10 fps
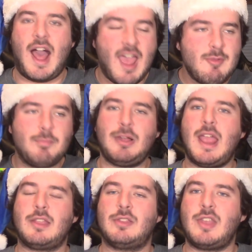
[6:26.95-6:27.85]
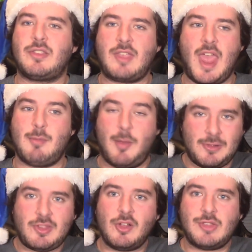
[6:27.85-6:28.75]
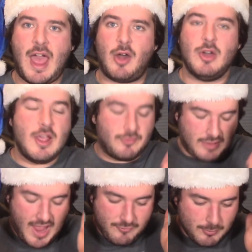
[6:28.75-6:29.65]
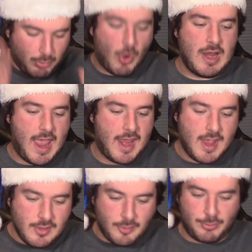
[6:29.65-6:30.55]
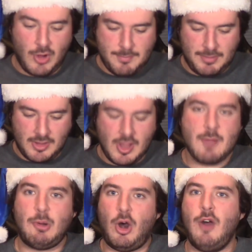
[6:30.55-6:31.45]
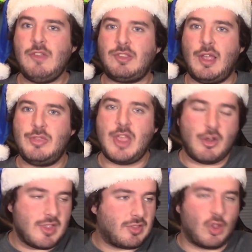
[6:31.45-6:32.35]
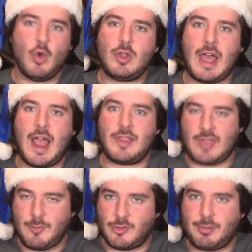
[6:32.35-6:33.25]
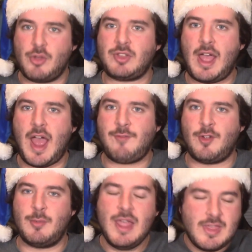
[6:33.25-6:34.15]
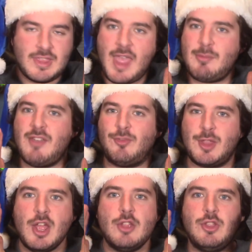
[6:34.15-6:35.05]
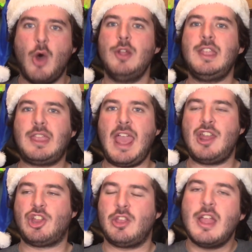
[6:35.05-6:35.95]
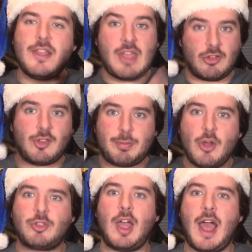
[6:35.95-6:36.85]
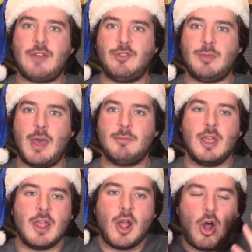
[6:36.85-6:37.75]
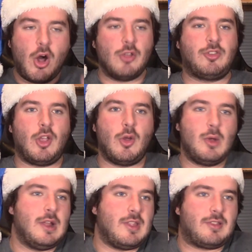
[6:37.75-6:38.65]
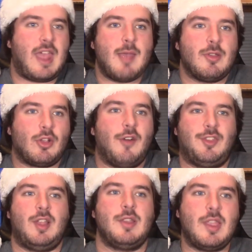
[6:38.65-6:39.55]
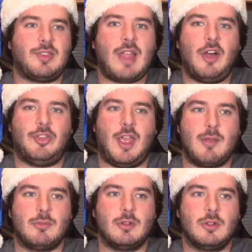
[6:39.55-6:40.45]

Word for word: I've been playing this game up until now, getting from point A to point B, but all of a sudden there are these two guys I'm supposed to hide from. The game gives me no indication that I'm supposed to hide from them. Also, this game is all of a sudden a stealth game.